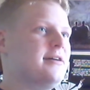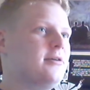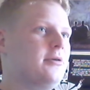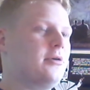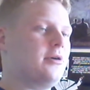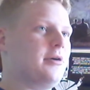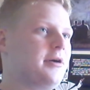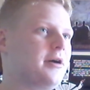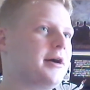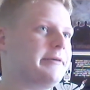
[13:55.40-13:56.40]

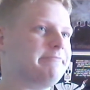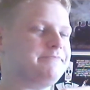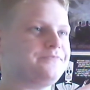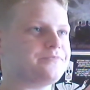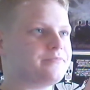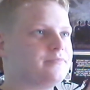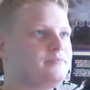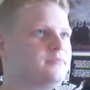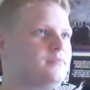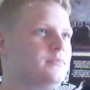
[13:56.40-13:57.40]
Or
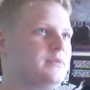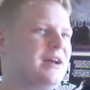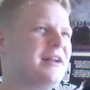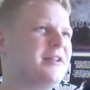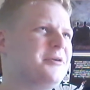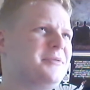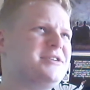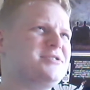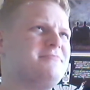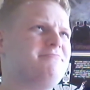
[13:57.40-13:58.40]
I don't know.
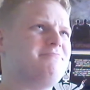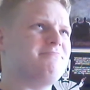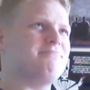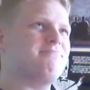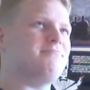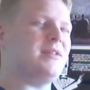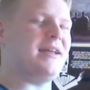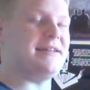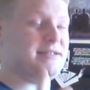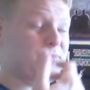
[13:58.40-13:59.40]
Legion,
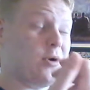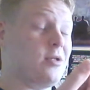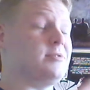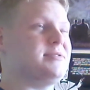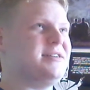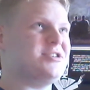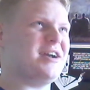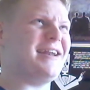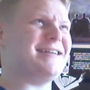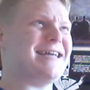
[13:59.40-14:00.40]
again, spoilers. Legion
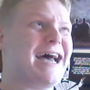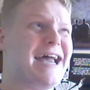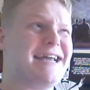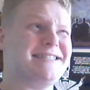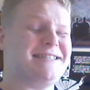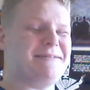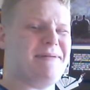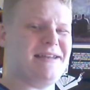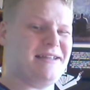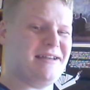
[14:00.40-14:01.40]
kind of dies
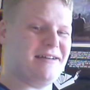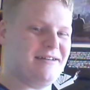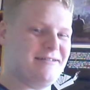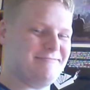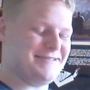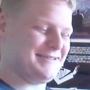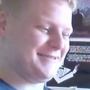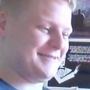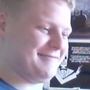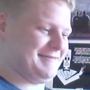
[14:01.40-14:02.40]
depending on, which is always